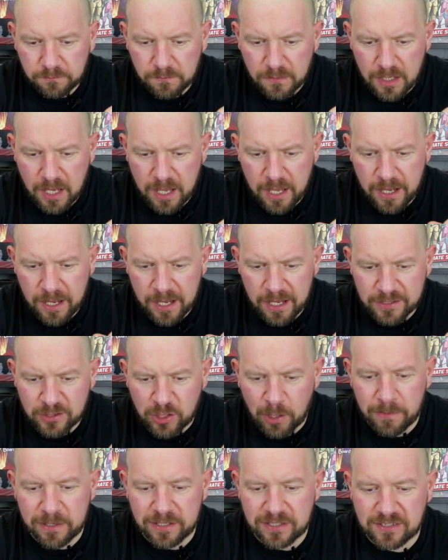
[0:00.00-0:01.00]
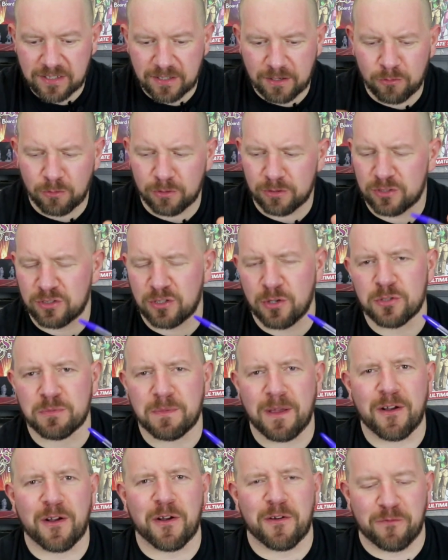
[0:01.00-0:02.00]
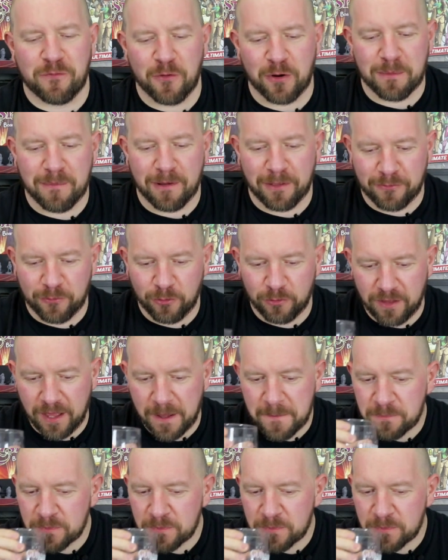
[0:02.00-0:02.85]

Thomas, oh, excuse me, I've frog in my throat there.